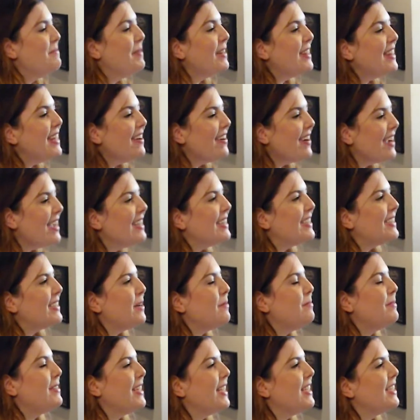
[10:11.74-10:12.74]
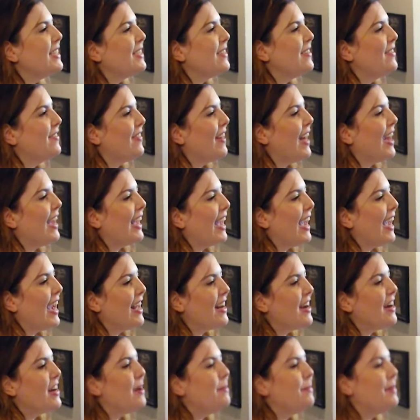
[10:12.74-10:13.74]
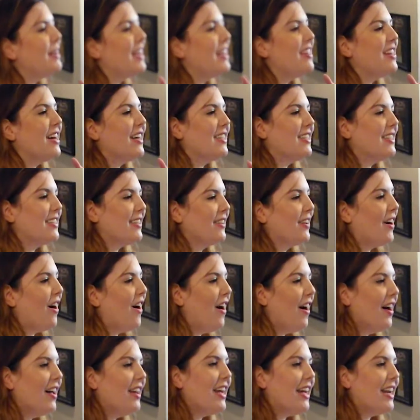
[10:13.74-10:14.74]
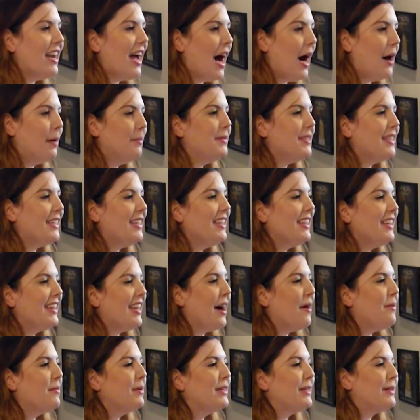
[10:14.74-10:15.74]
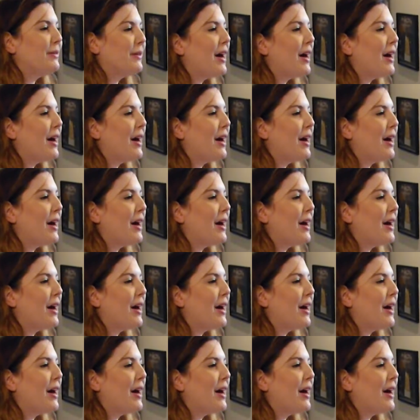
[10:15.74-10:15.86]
But there is some sense of like anonymity that's gone and absent that was